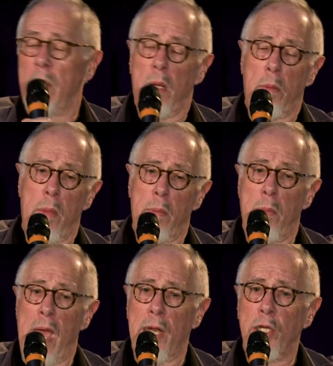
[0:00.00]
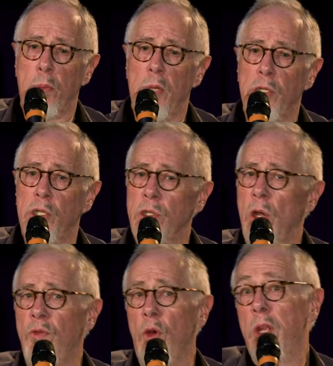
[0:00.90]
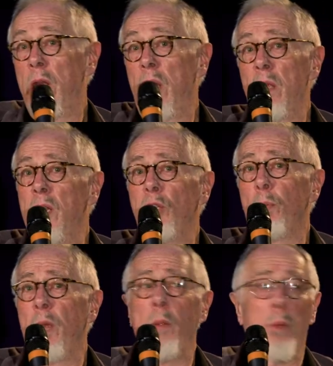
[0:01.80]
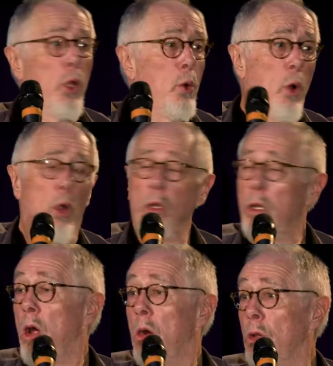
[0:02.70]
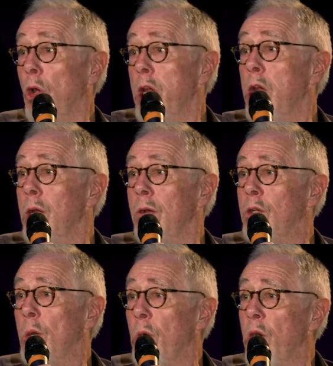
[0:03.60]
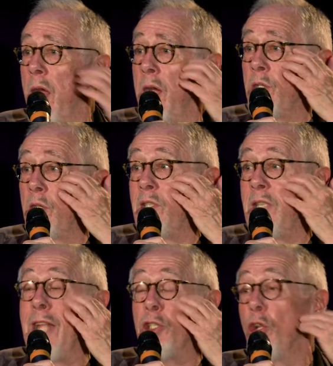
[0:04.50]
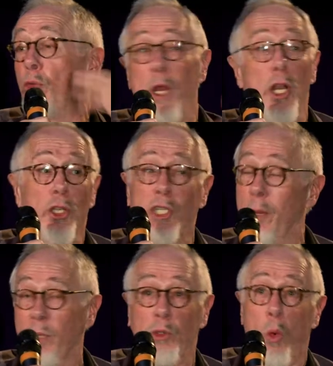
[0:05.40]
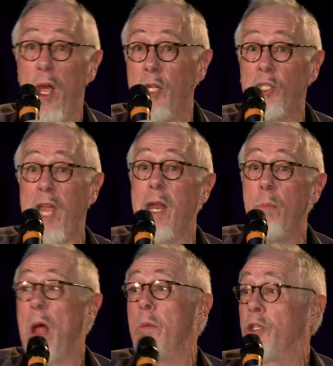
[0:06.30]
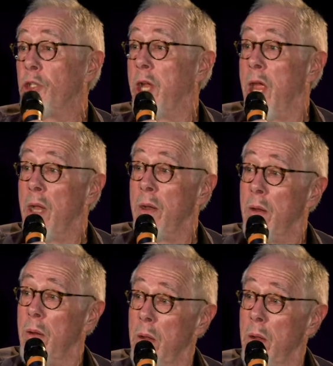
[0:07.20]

management, and so forth, these are people who are looking to Bernays. That's the readership. It's why it's getting published again.